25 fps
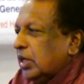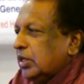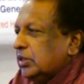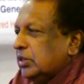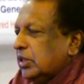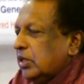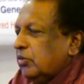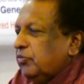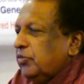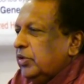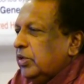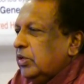I
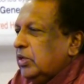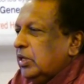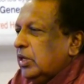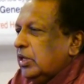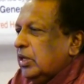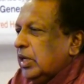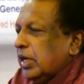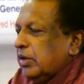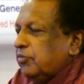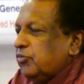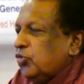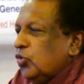said we
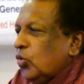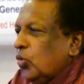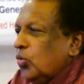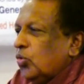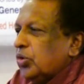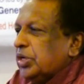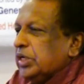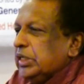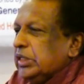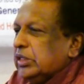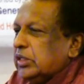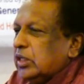have
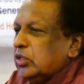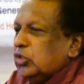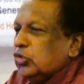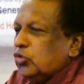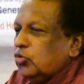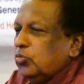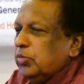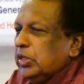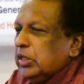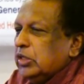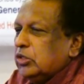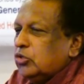no reason
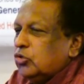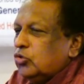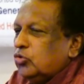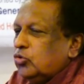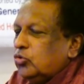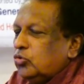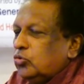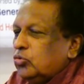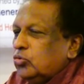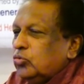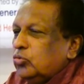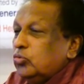to be
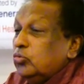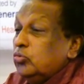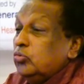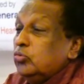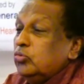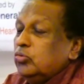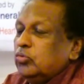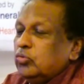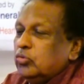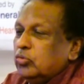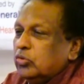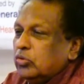
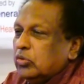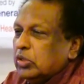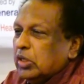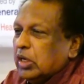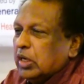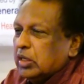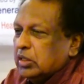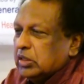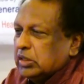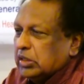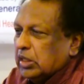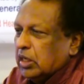too
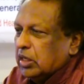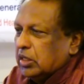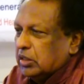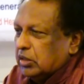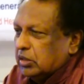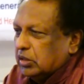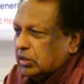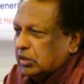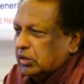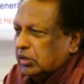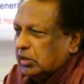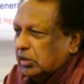
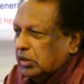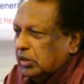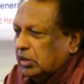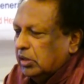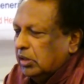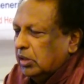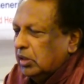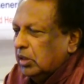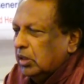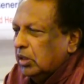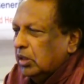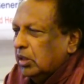concerned,
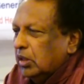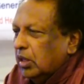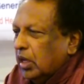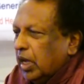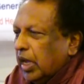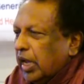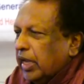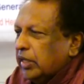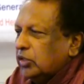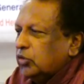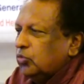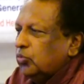
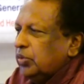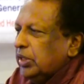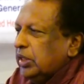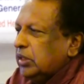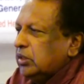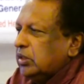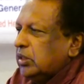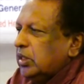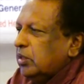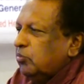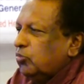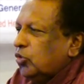as
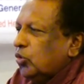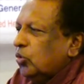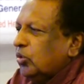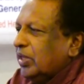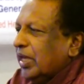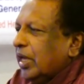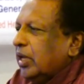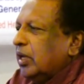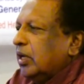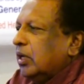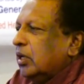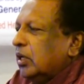we seem to
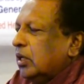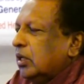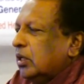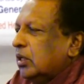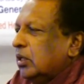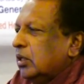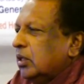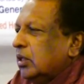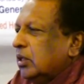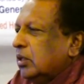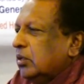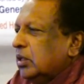think,
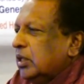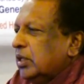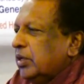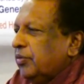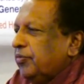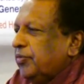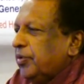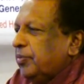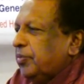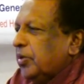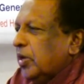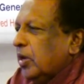
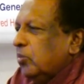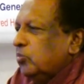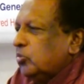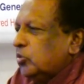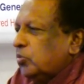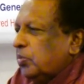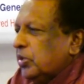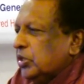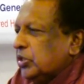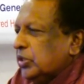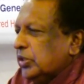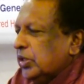if he becomes
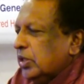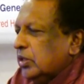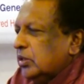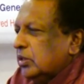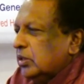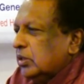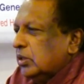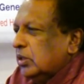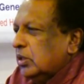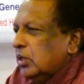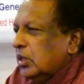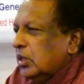president.